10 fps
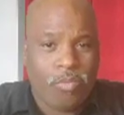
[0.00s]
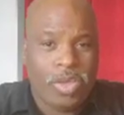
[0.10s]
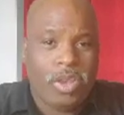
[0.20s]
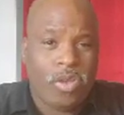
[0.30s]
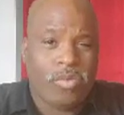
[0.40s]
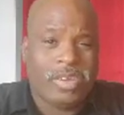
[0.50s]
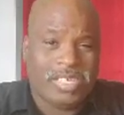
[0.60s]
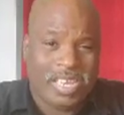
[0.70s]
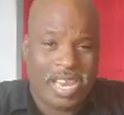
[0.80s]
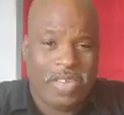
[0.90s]
You will
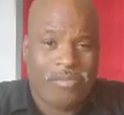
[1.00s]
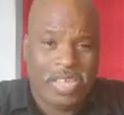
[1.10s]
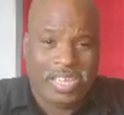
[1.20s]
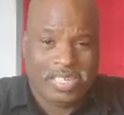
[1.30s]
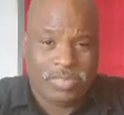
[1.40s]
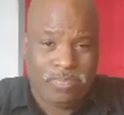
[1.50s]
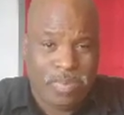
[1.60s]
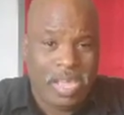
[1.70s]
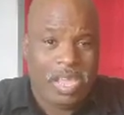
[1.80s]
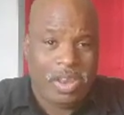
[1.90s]
notice a difference in
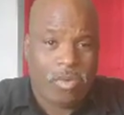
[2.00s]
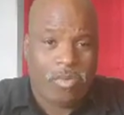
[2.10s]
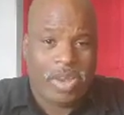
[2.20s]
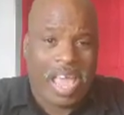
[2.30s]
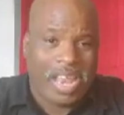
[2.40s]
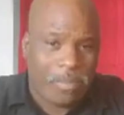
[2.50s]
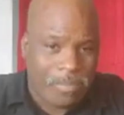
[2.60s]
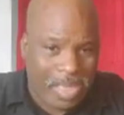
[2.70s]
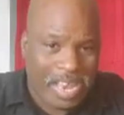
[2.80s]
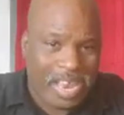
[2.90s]
speed though.
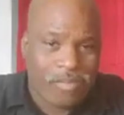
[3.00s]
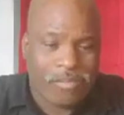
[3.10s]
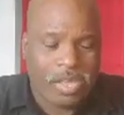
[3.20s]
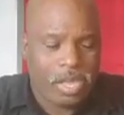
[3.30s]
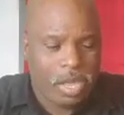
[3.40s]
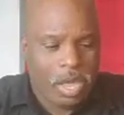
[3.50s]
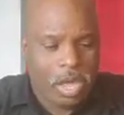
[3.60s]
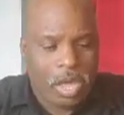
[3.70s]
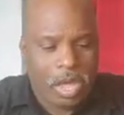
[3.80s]
That a bit different.